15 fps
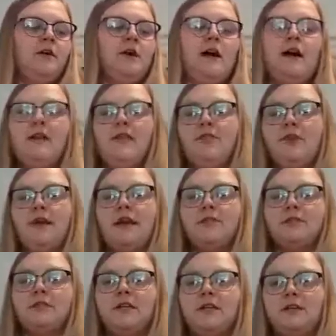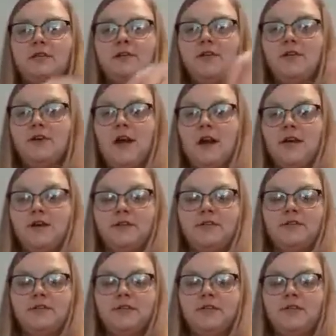I didn't think I was going to use those
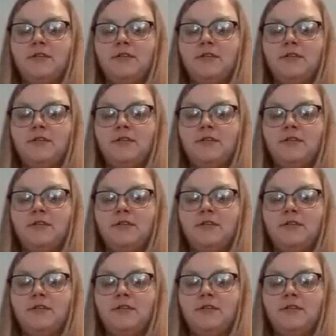crackers.